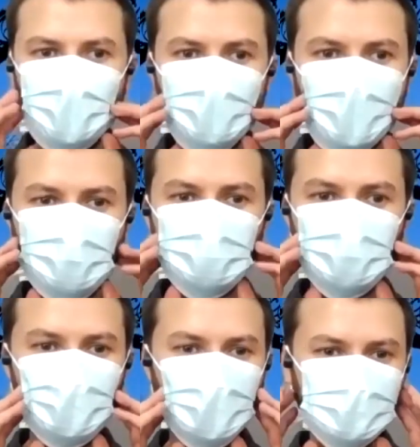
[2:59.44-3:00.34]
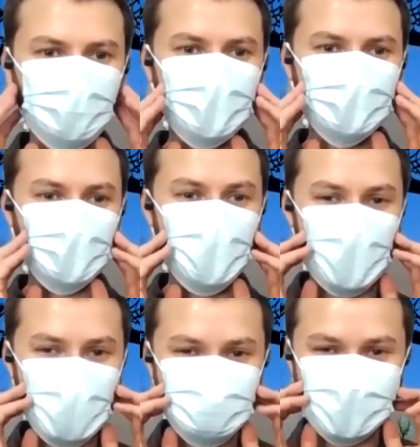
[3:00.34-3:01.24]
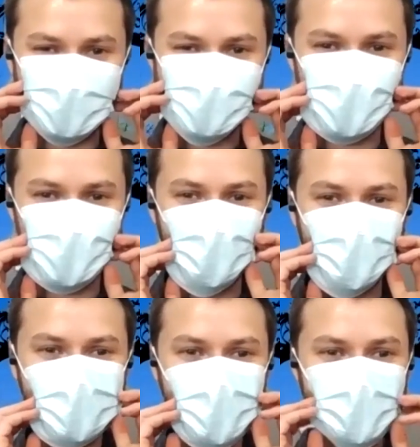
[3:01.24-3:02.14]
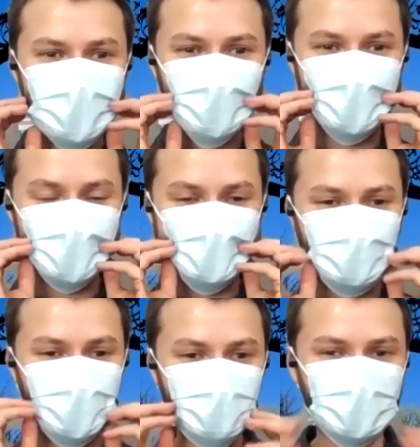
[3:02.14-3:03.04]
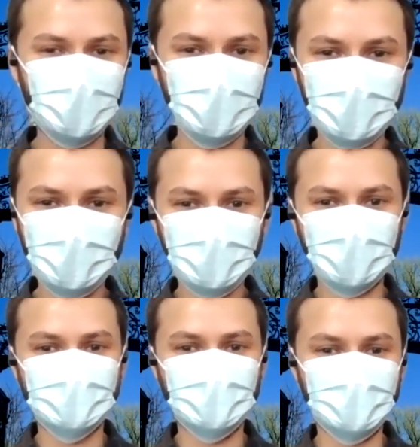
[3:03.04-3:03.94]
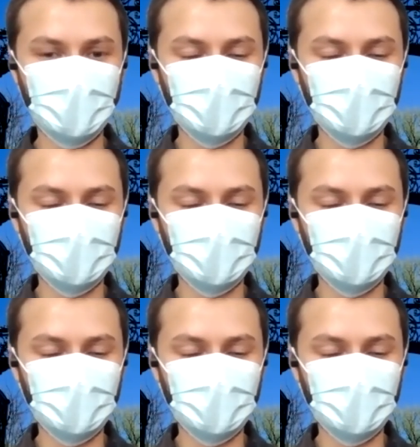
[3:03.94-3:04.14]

I have a pretty large face, so I'm going to stick with this fit, but that's good to